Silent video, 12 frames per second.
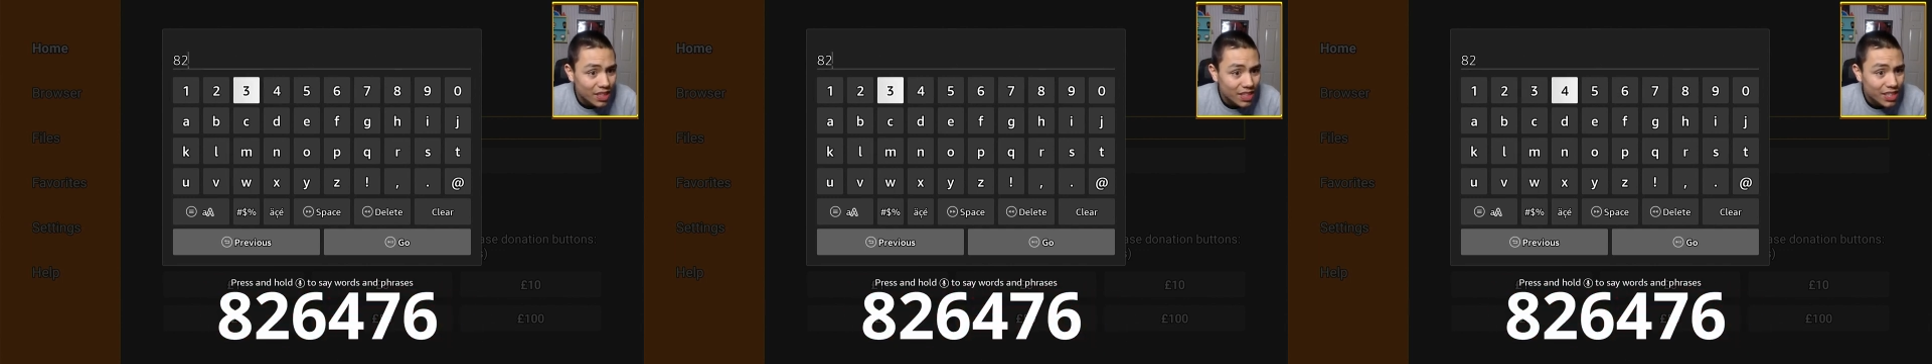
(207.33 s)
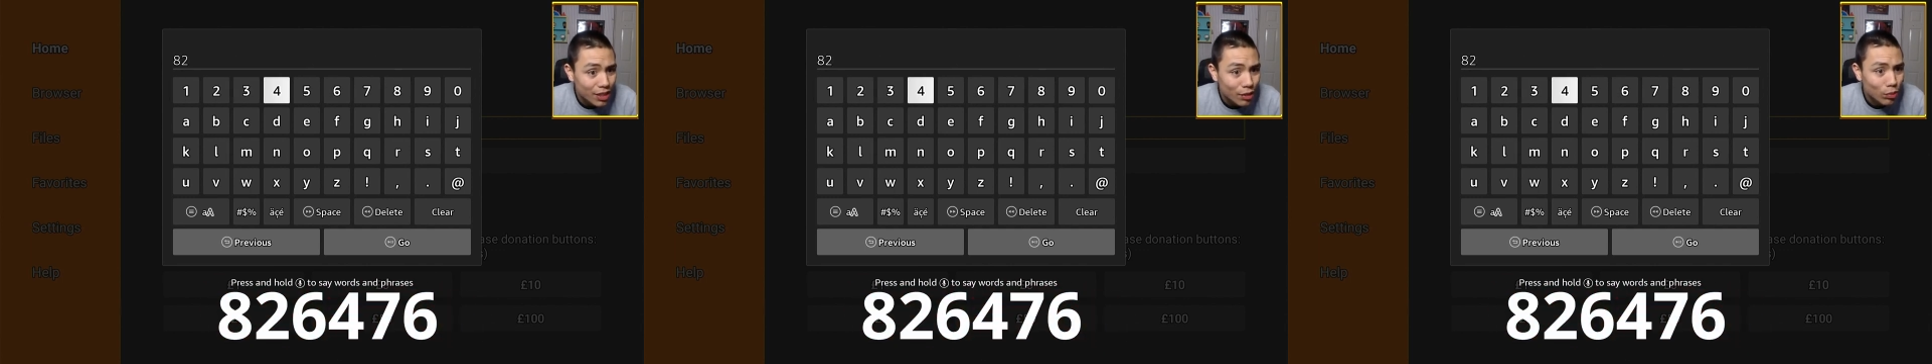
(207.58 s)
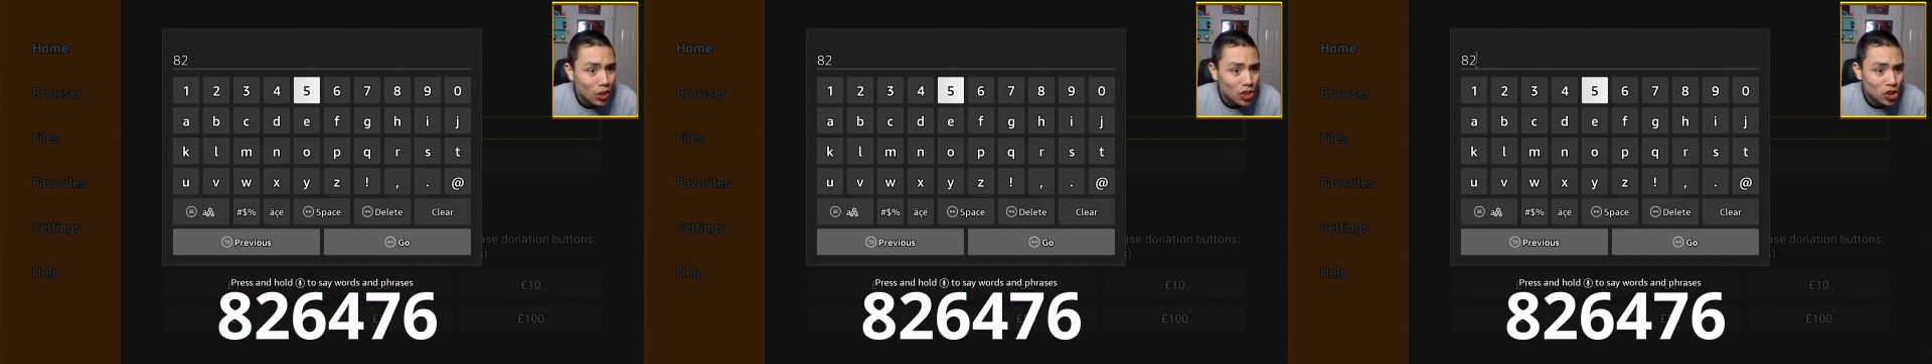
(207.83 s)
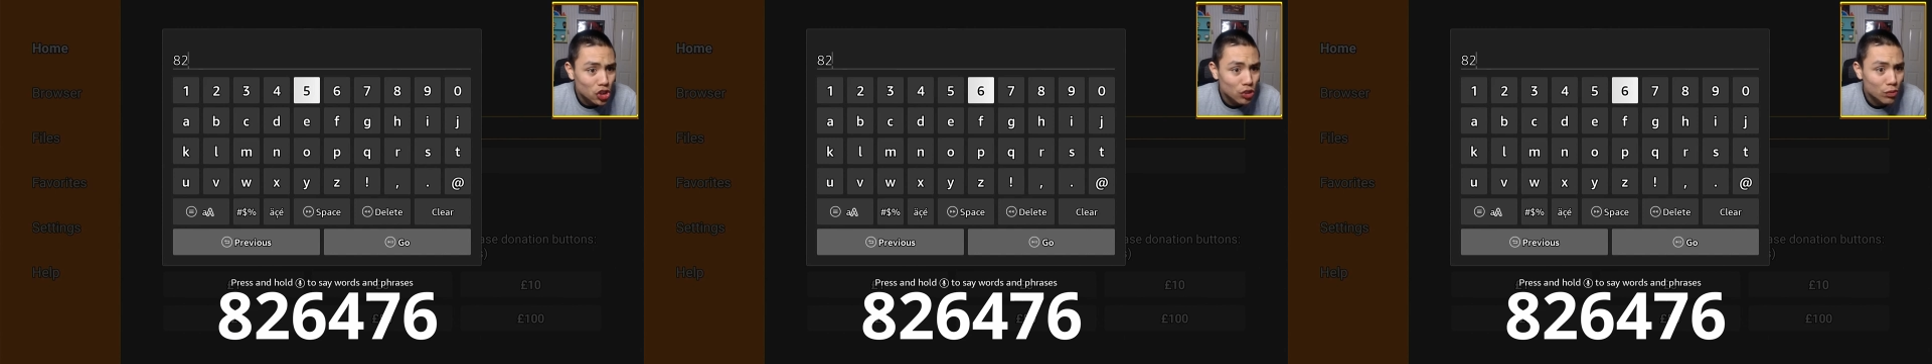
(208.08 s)
You
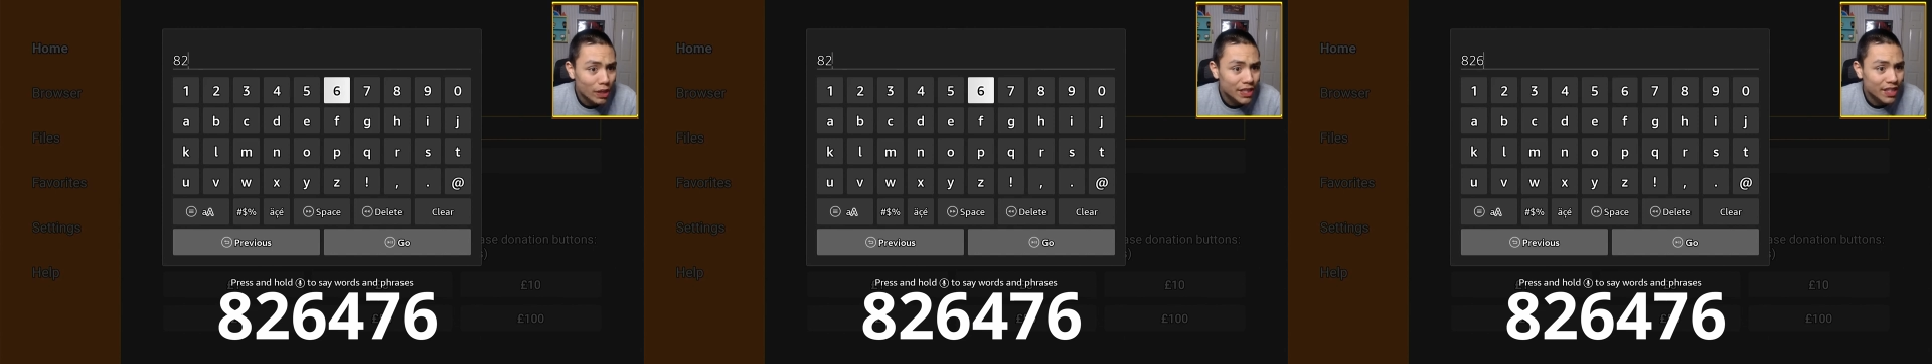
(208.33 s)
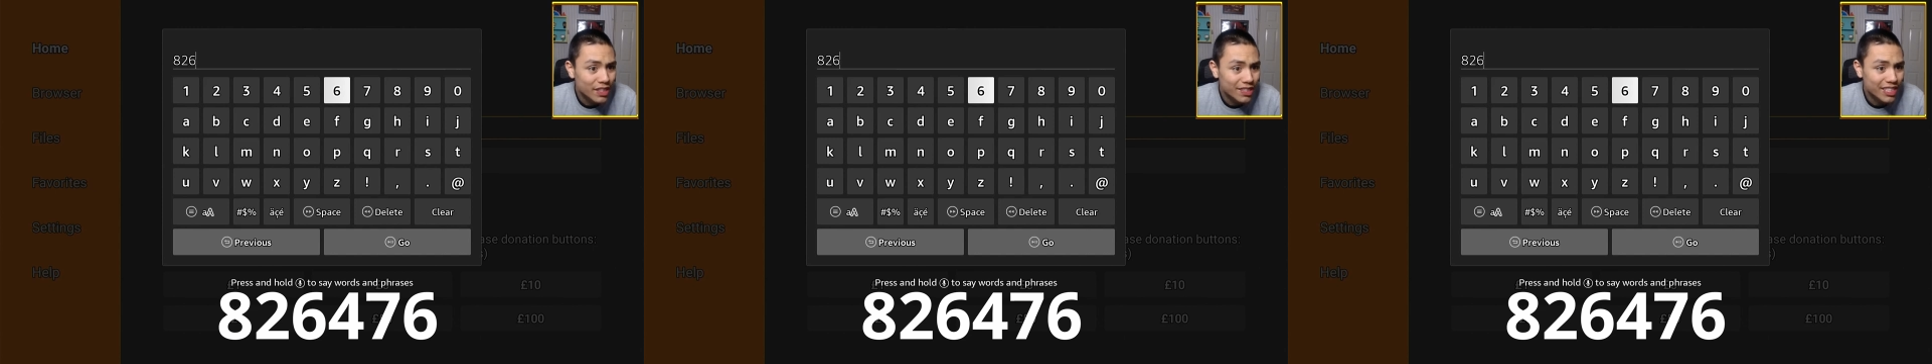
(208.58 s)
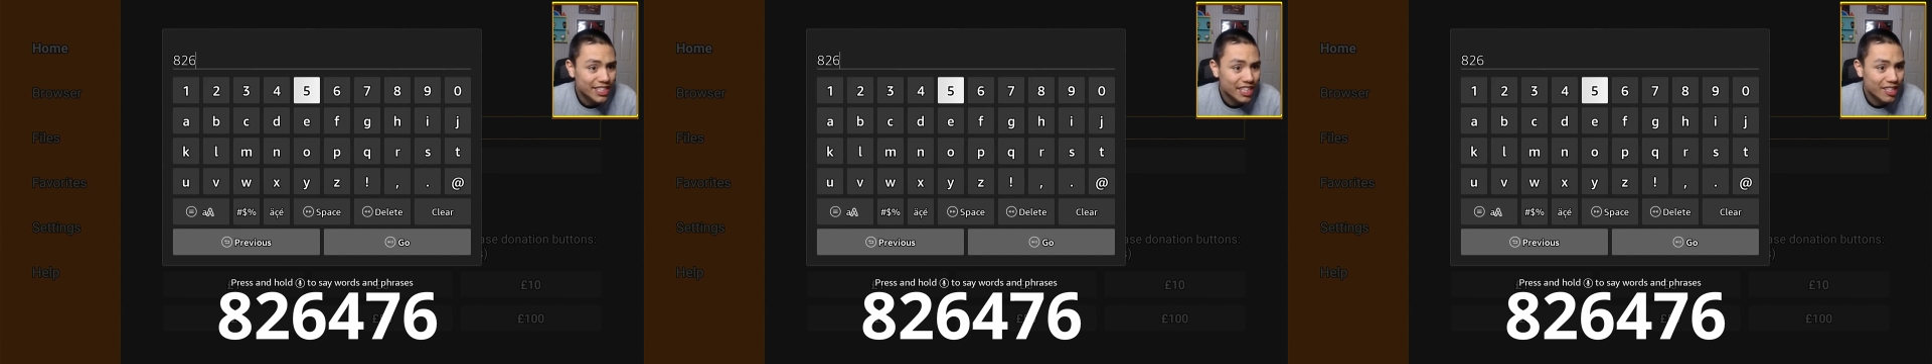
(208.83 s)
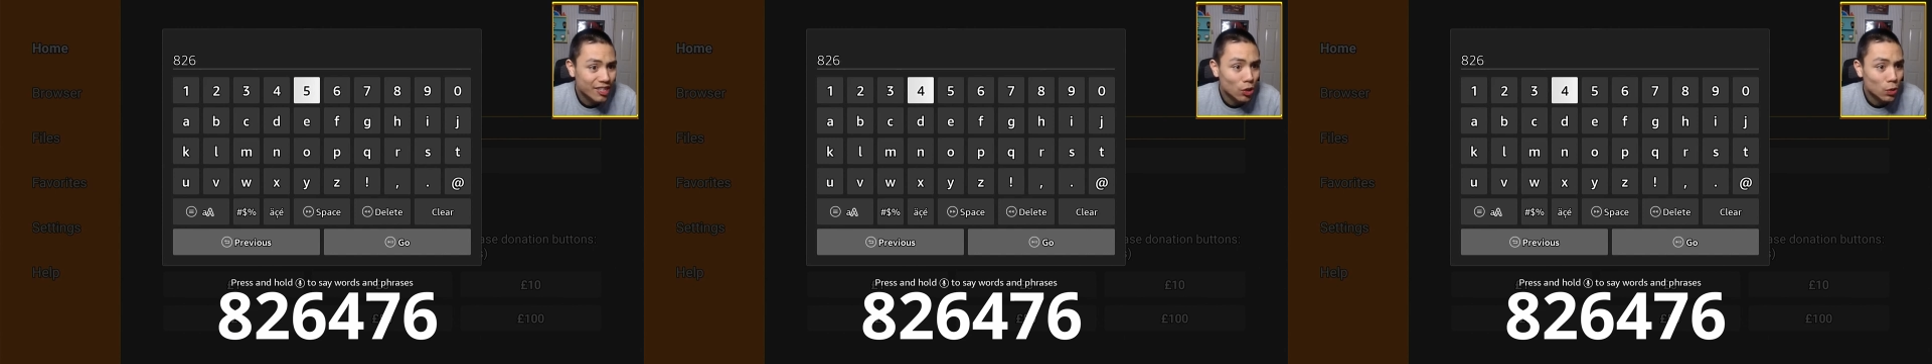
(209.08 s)
want to enter
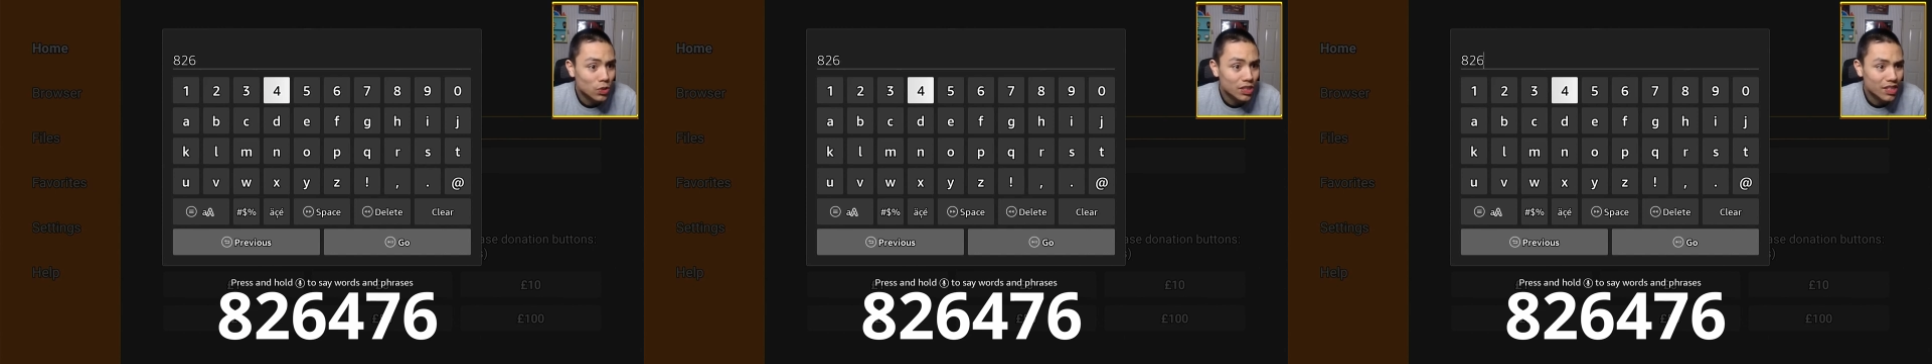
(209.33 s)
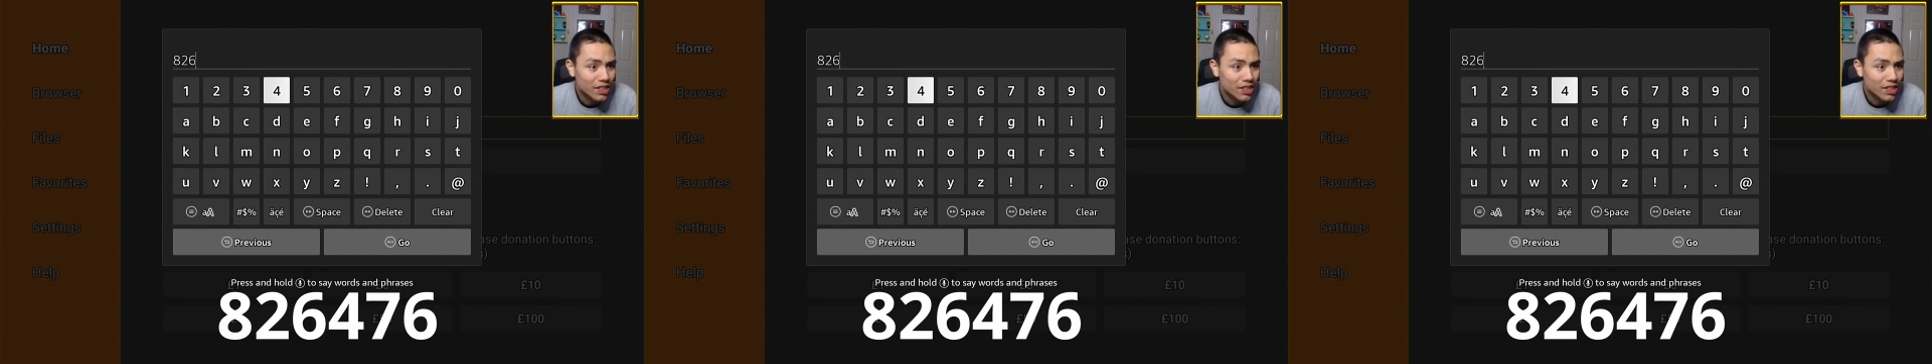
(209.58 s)
the code